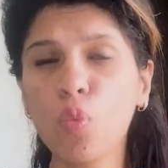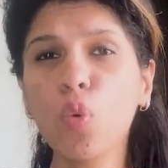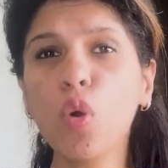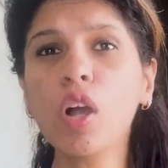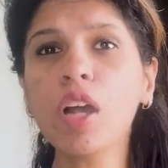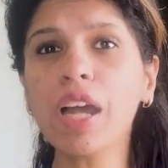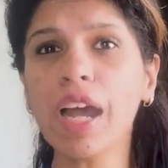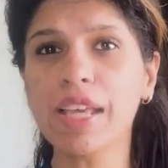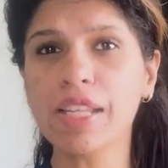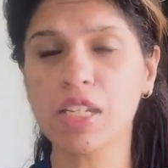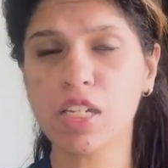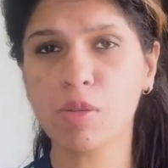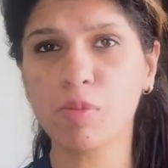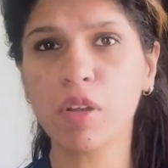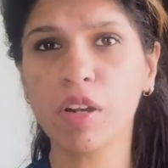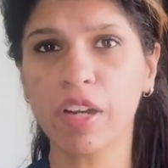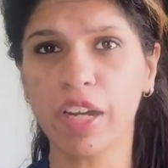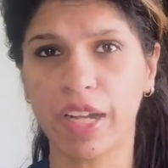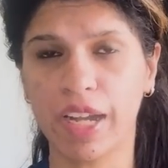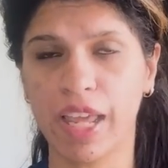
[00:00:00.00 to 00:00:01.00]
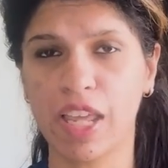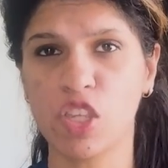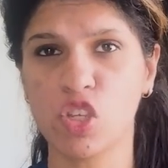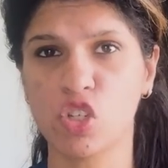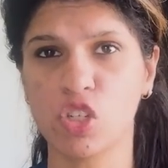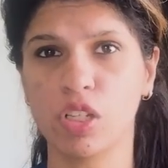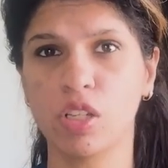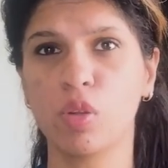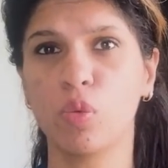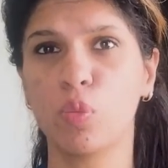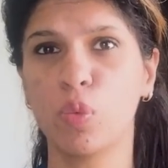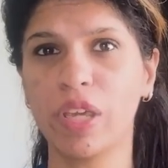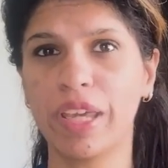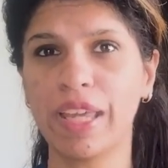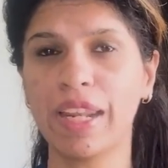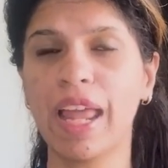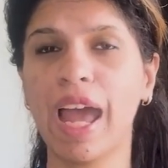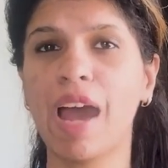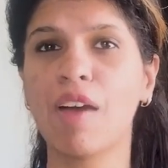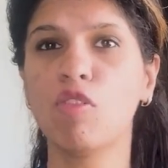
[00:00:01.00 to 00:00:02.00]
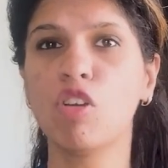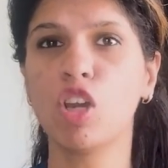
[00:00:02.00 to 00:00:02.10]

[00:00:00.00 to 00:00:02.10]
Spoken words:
For customer retention, we can have a